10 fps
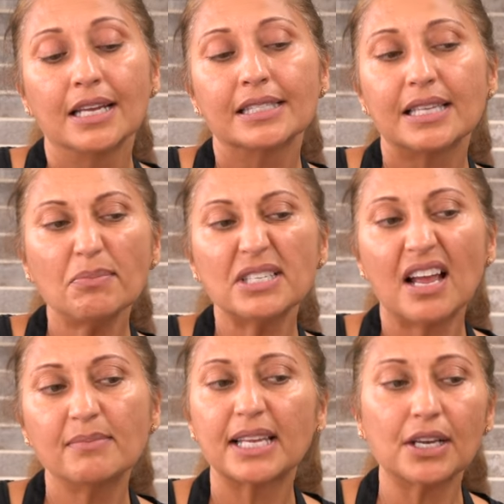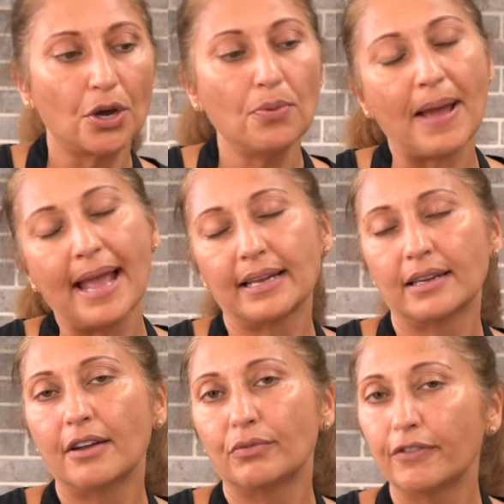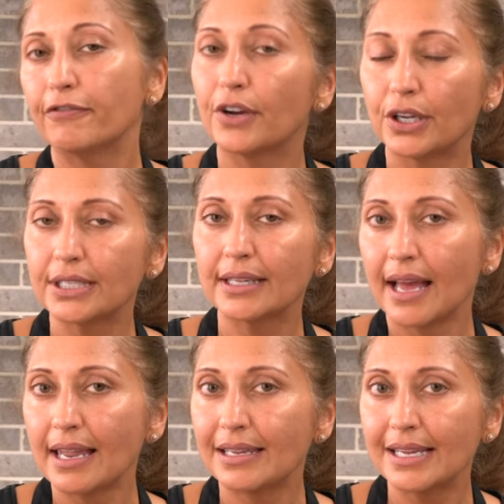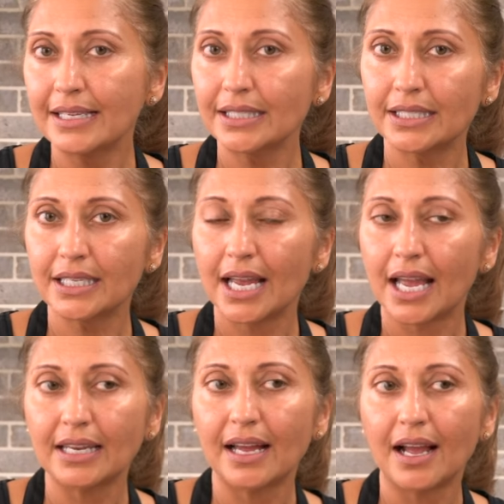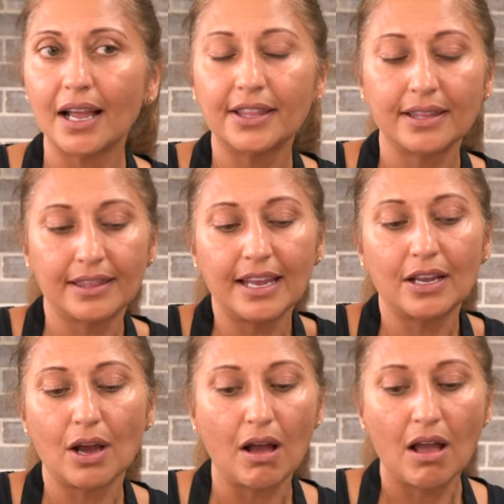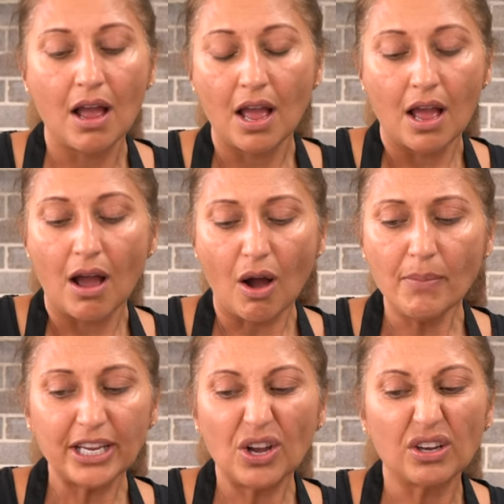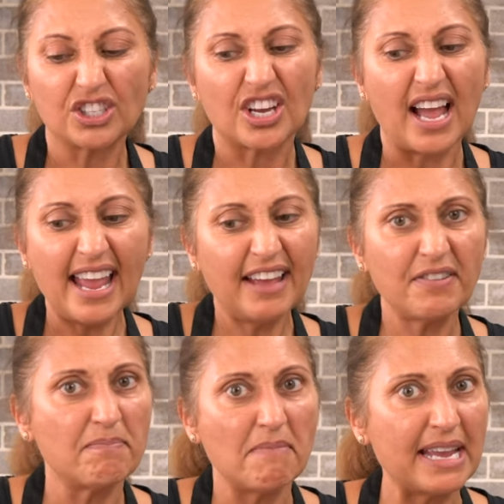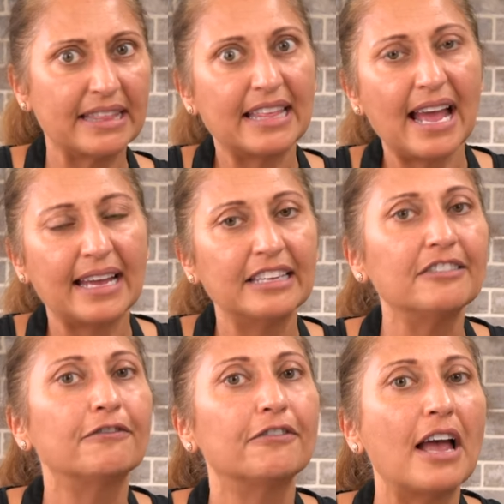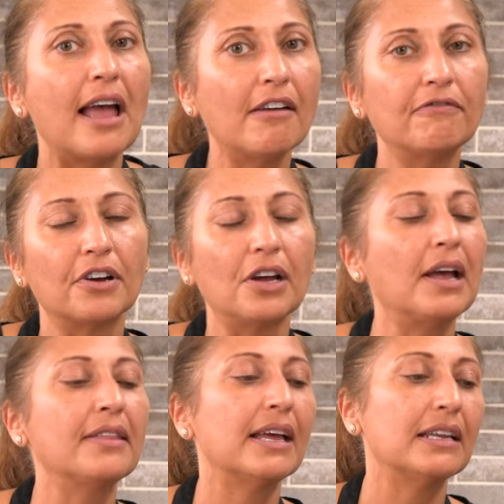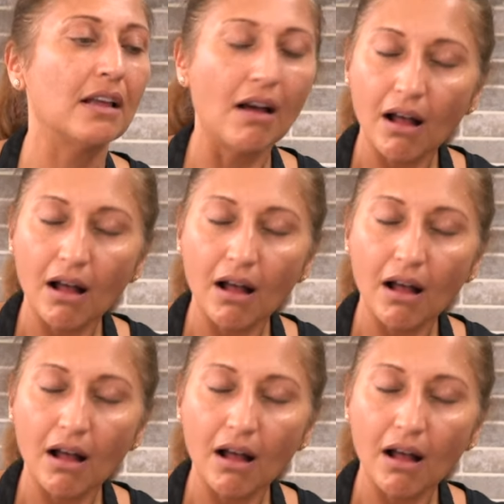sometimes I go back and I refer to that list and I think, oh my gosh, I haven't made that in forever, and then